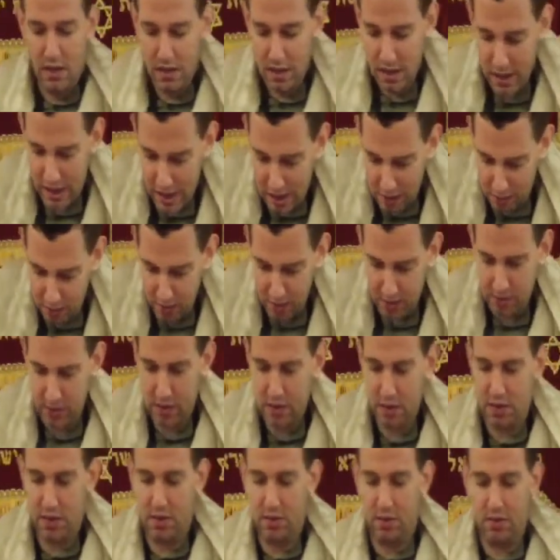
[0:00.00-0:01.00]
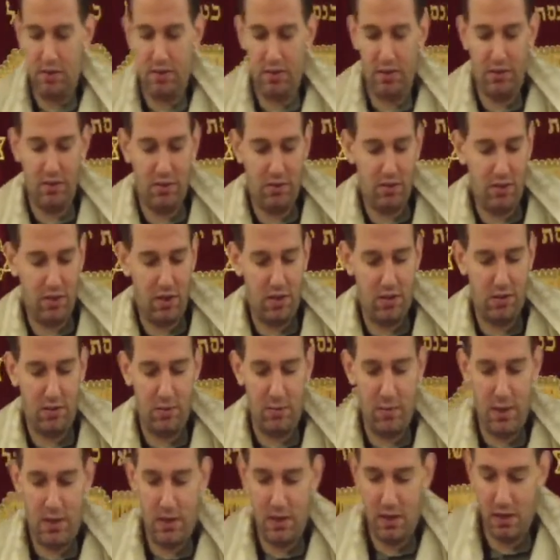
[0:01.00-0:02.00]
Now what I'm going to do is, as is
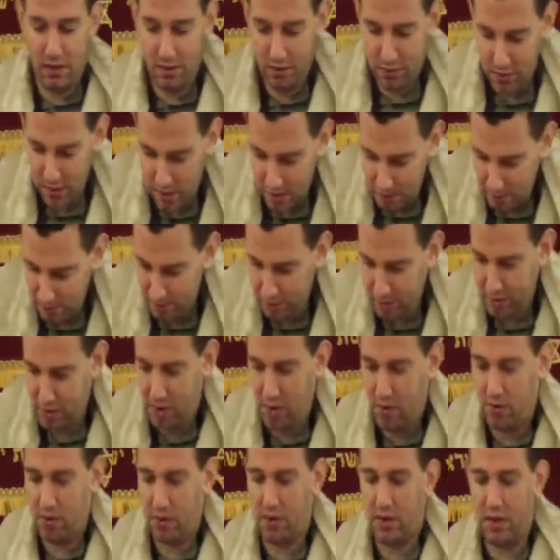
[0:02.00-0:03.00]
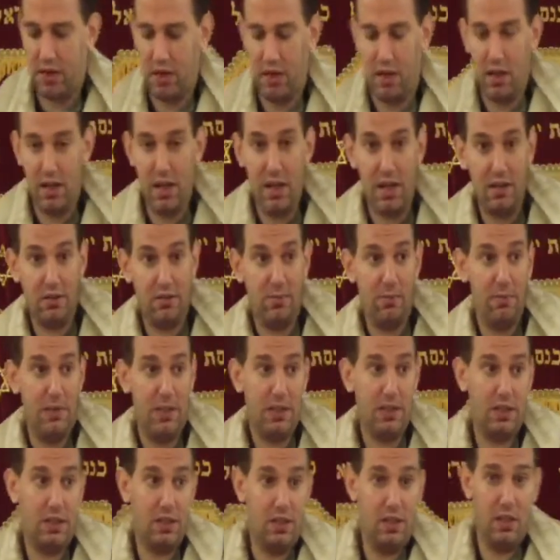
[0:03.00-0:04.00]
customary on the Siyum, is to go into the last
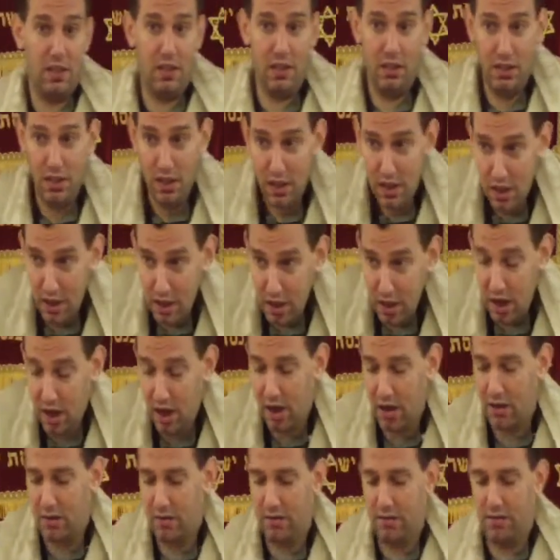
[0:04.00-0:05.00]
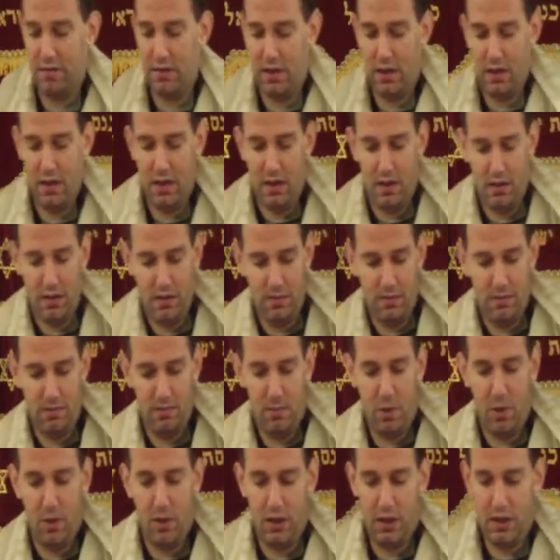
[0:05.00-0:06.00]
Mishnah of, of
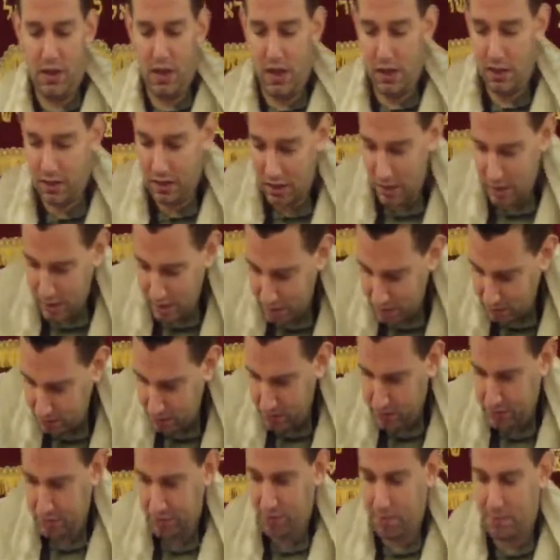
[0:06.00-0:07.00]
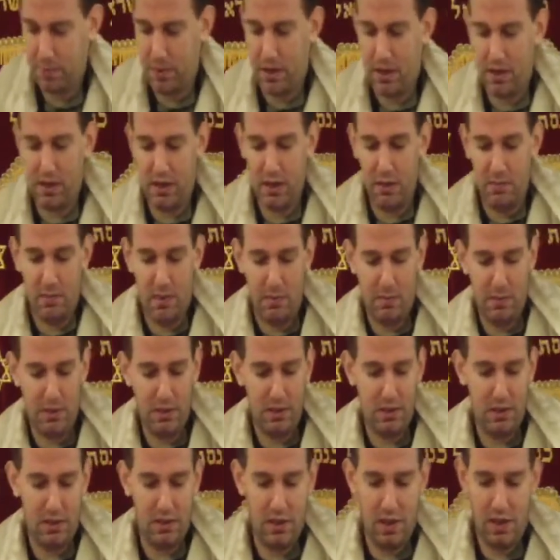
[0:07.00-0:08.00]
Moed Katan, which is in Parahimu
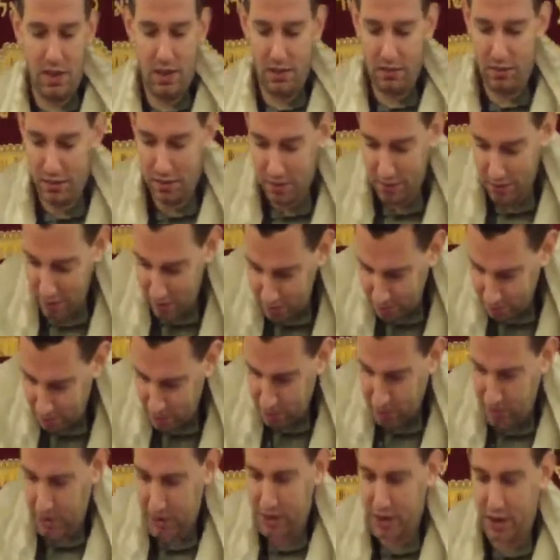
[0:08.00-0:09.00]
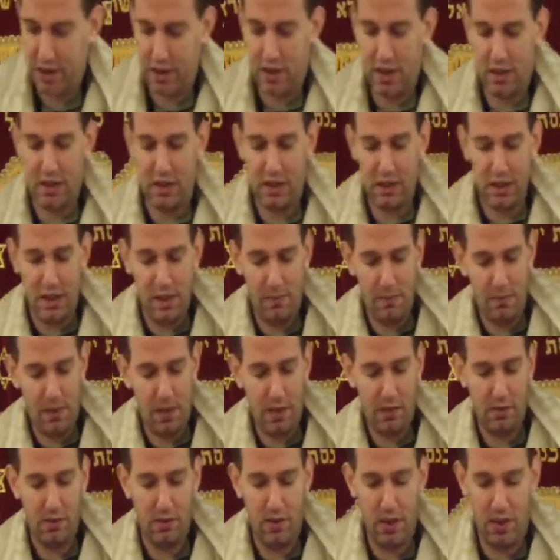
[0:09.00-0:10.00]
Mishnah Test. It says, Barashech ad Hashem
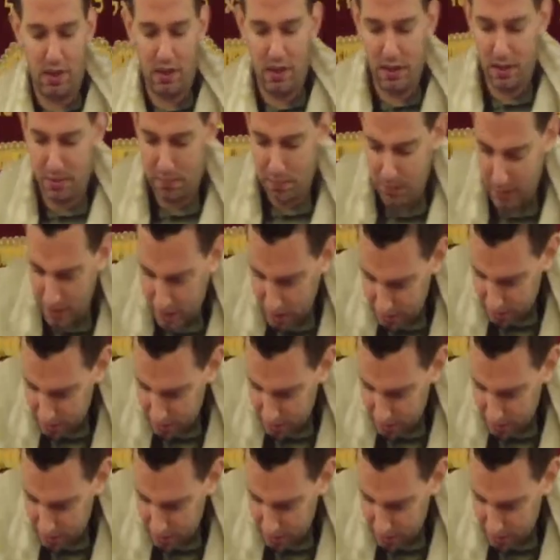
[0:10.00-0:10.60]
v'chunaka